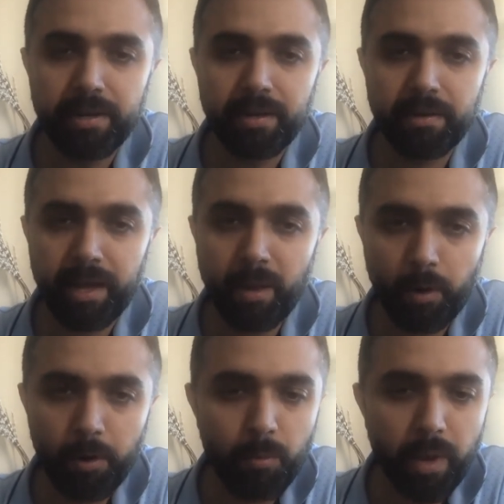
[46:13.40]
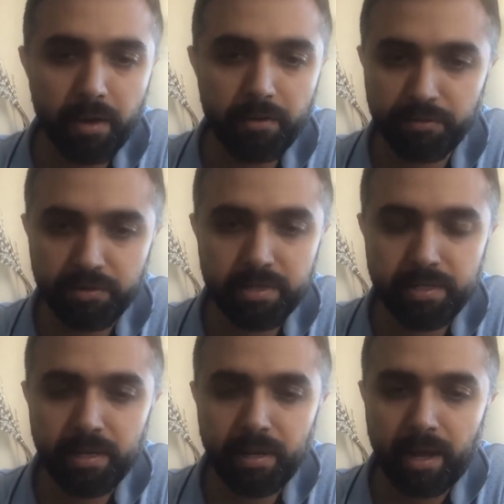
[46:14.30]
really wanted to make a
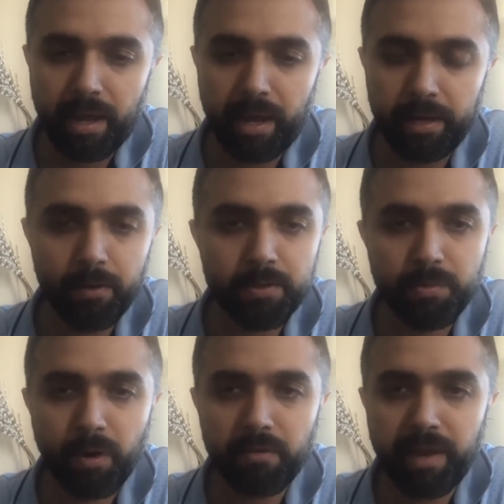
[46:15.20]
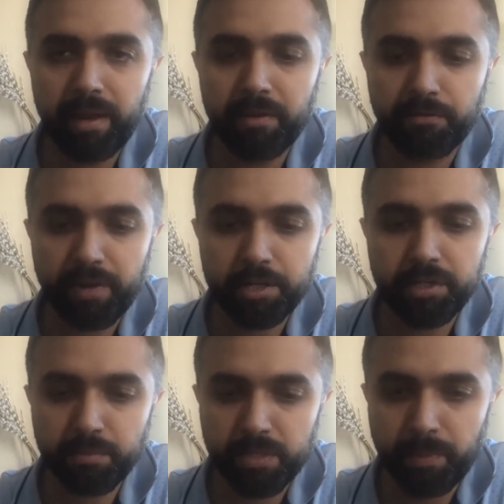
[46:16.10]
difference. And he also brought a very
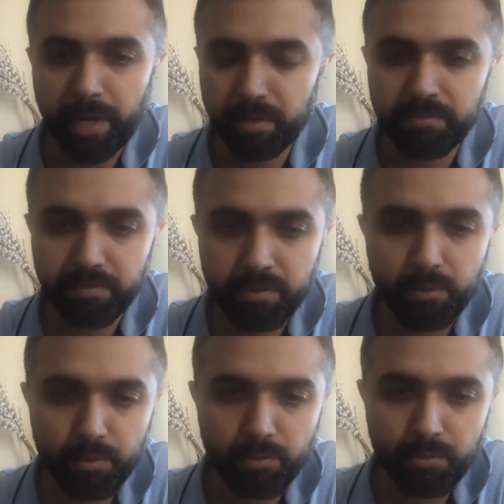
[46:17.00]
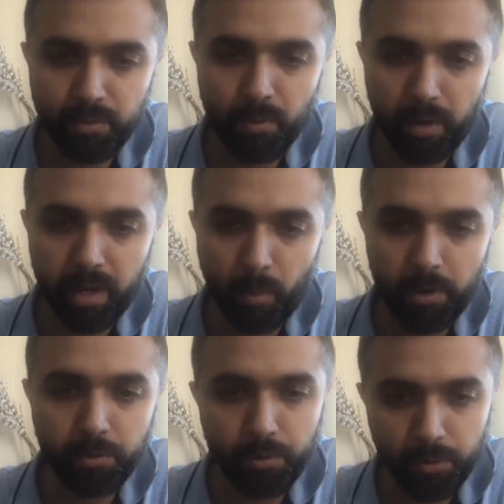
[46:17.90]
refreshing perspective to what he
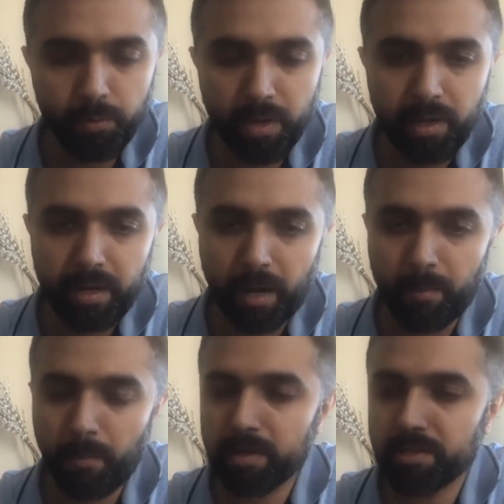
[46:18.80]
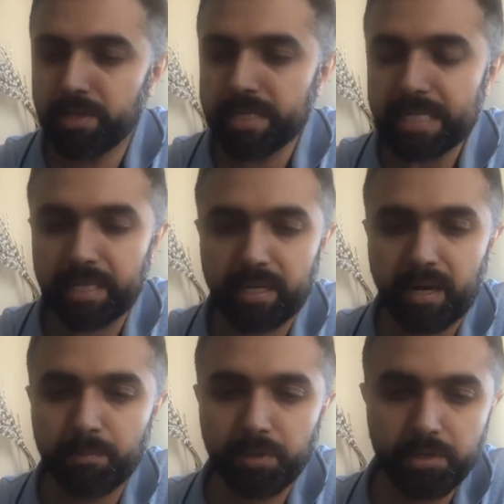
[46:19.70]
wanted to do. Now, I'm not suggesting that
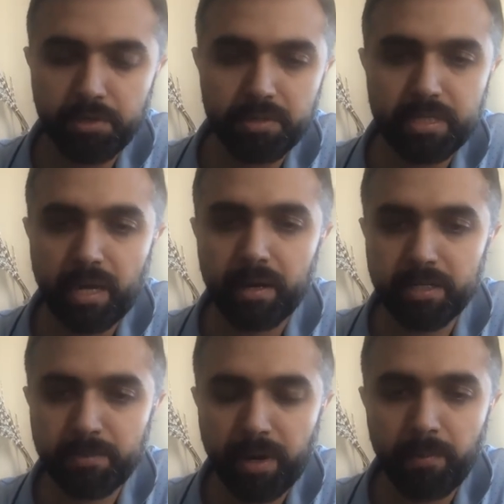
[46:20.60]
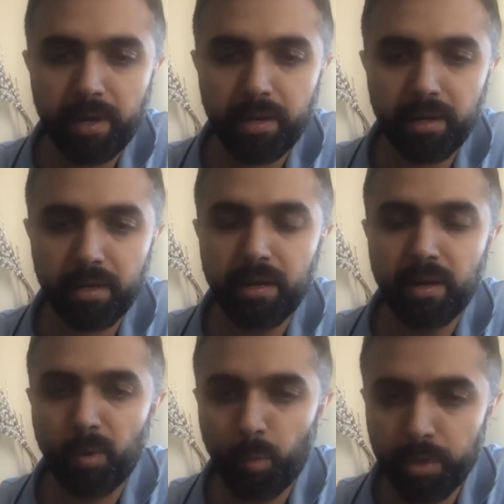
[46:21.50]
companies should start experimenting
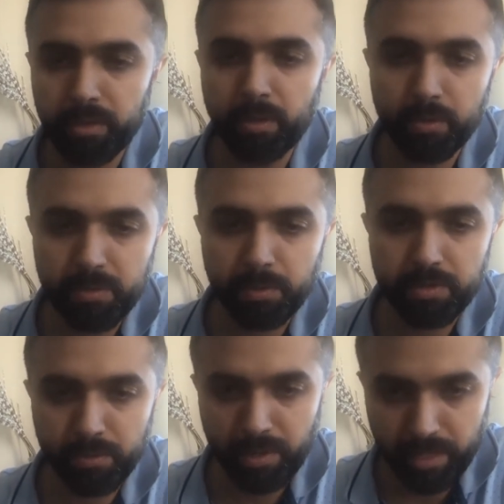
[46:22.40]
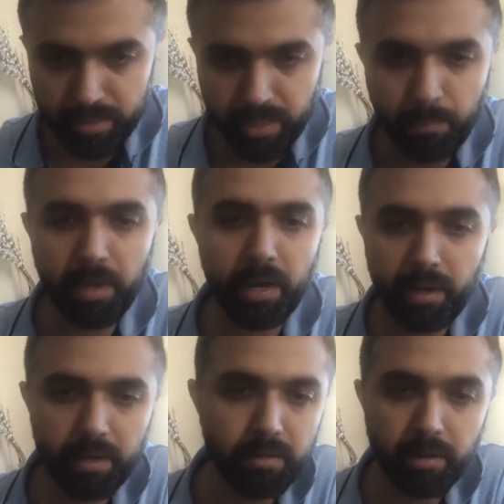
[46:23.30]
with those personas
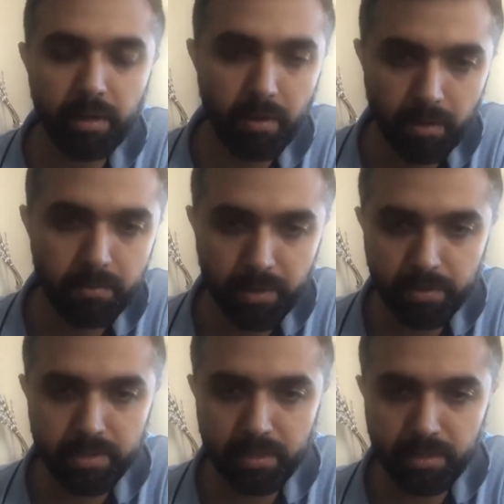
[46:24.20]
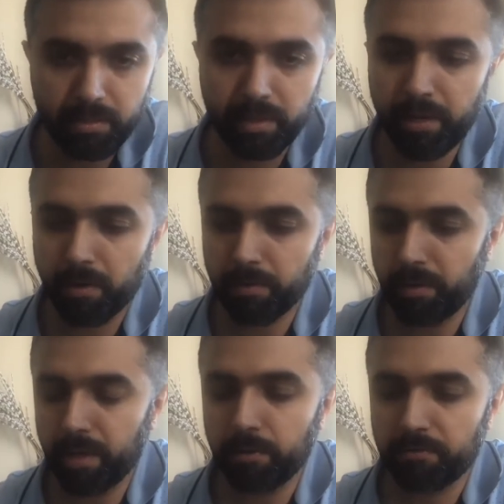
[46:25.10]
immediately early on, because early on,
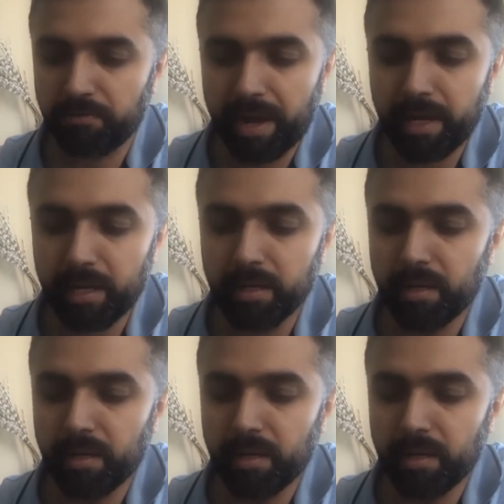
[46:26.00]
you need to find